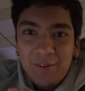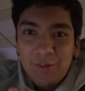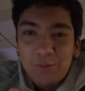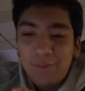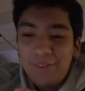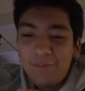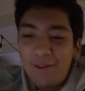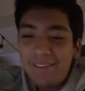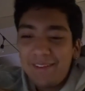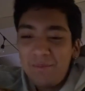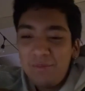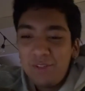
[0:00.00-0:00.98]
This was the vice.
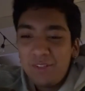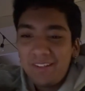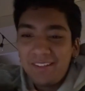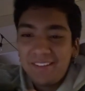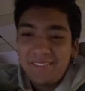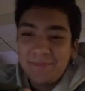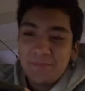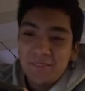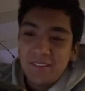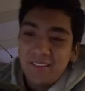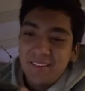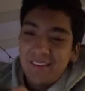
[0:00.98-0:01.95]
I'm chilling.
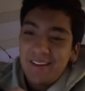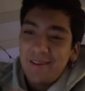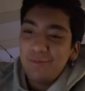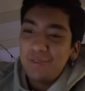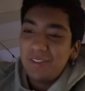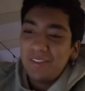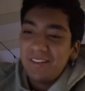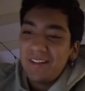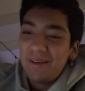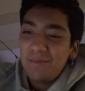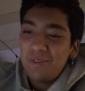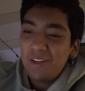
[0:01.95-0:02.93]
I'm chilling.
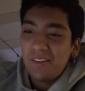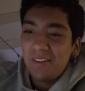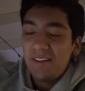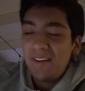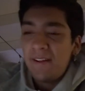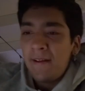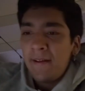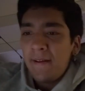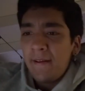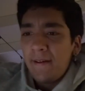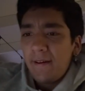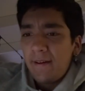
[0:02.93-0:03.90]
I'm chilling.
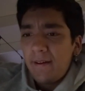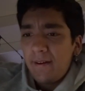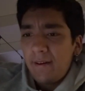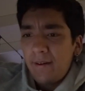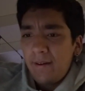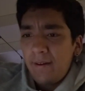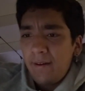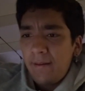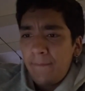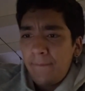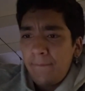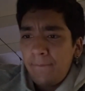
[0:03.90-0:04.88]

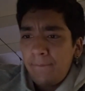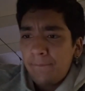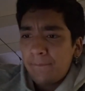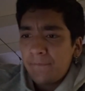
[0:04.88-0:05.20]
Um,